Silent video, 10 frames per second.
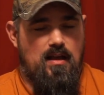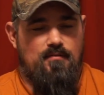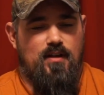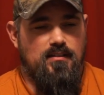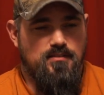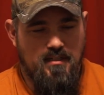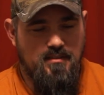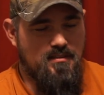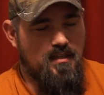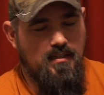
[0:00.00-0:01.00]
forgot to change
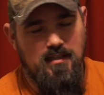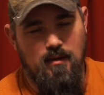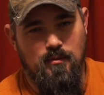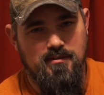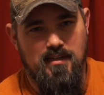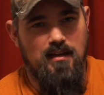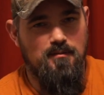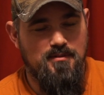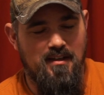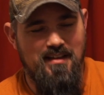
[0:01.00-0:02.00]
the sight that one
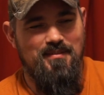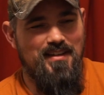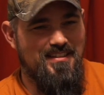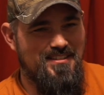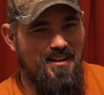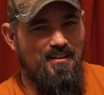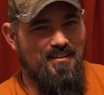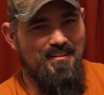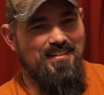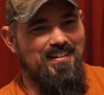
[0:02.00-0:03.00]
time. So I mean, it's all
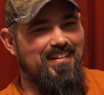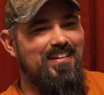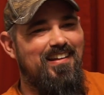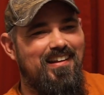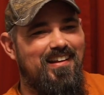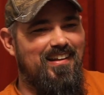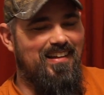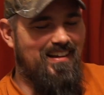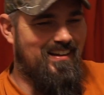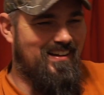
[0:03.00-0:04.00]
good.
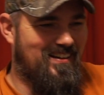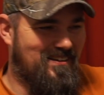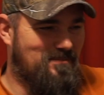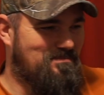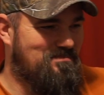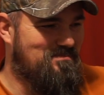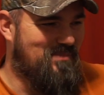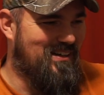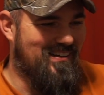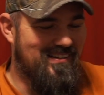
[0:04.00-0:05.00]

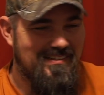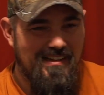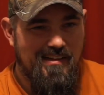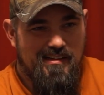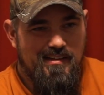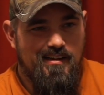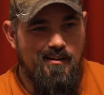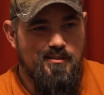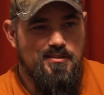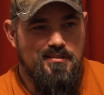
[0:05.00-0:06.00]
But
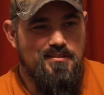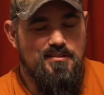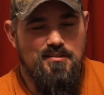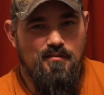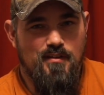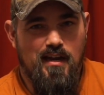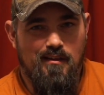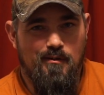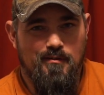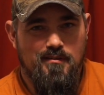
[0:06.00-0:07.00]
this is the stuff you got
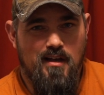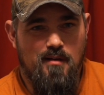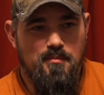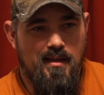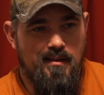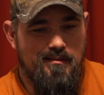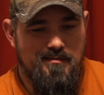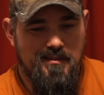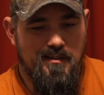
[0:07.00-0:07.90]
to learn. Calm down,